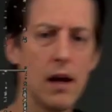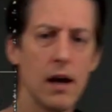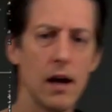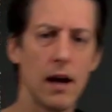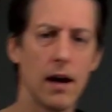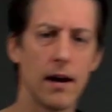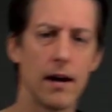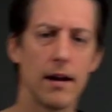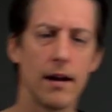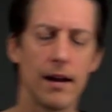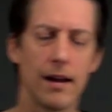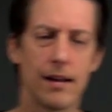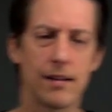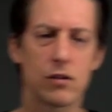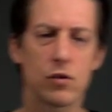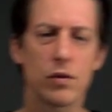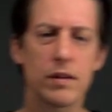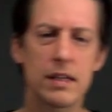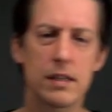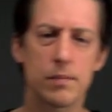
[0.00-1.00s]
And
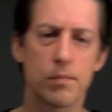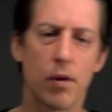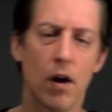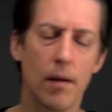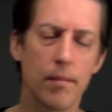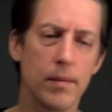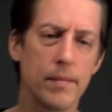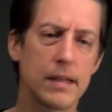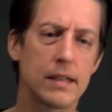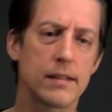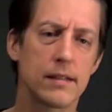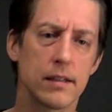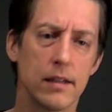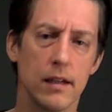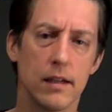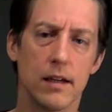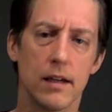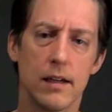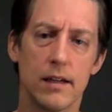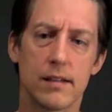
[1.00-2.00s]
so this problem is
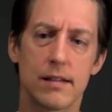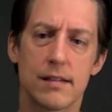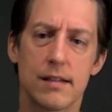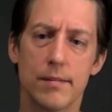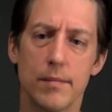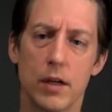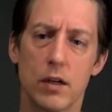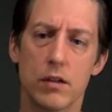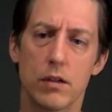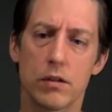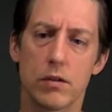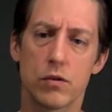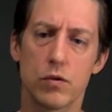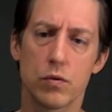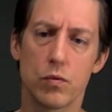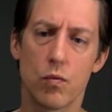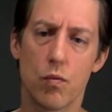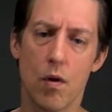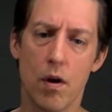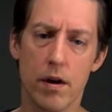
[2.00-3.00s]
similar
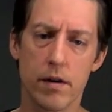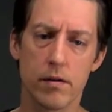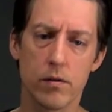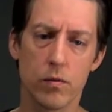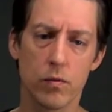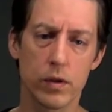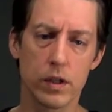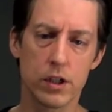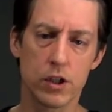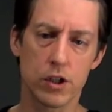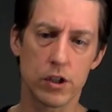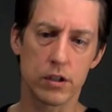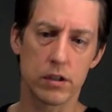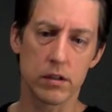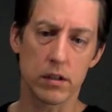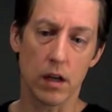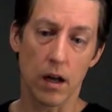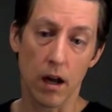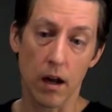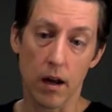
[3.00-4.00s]
to one
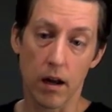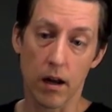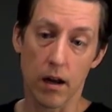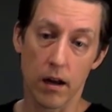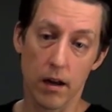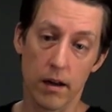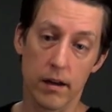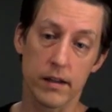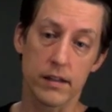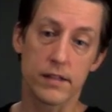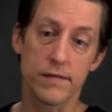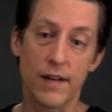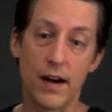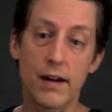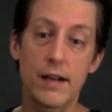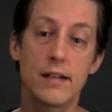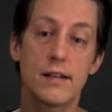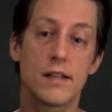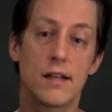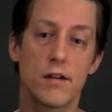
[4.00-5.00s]
which is
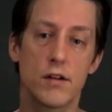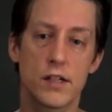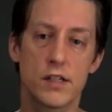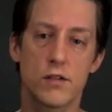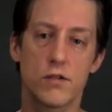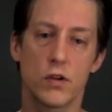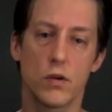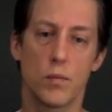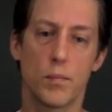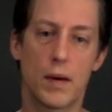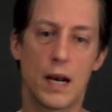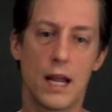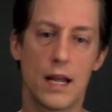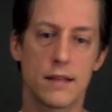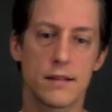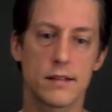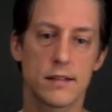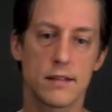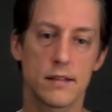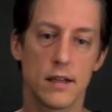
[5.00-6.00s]
found in terrestrial
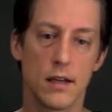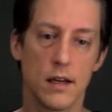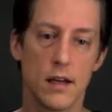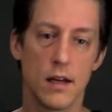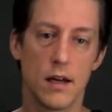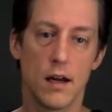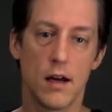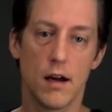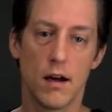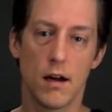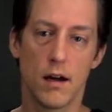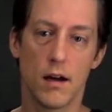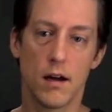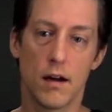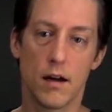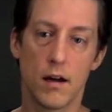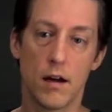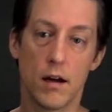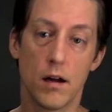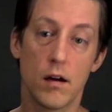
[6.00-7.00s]
plants,
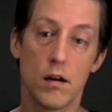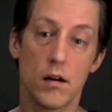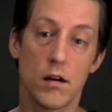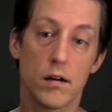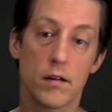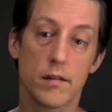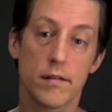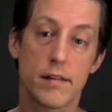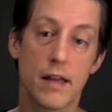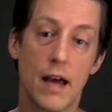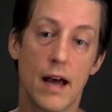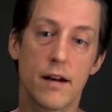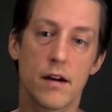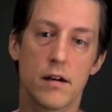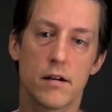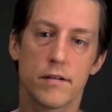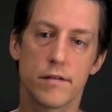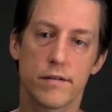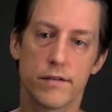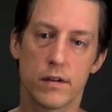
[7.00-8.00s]
that
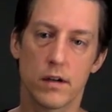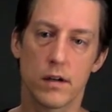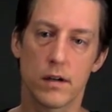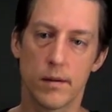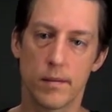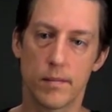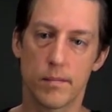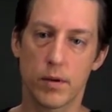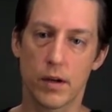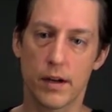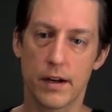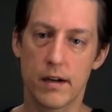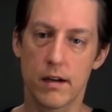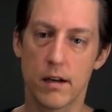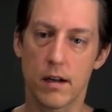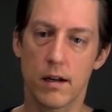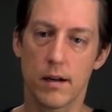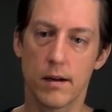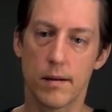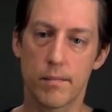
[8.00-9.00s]
of
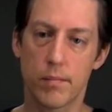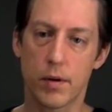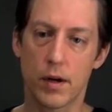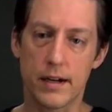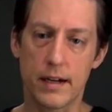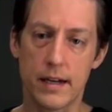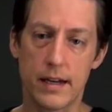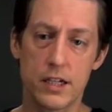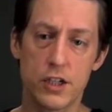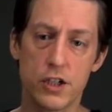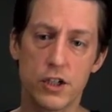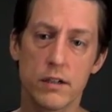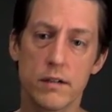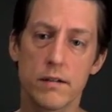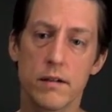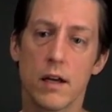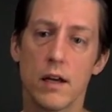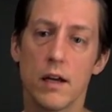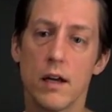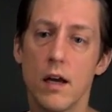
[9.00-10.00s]
pollination.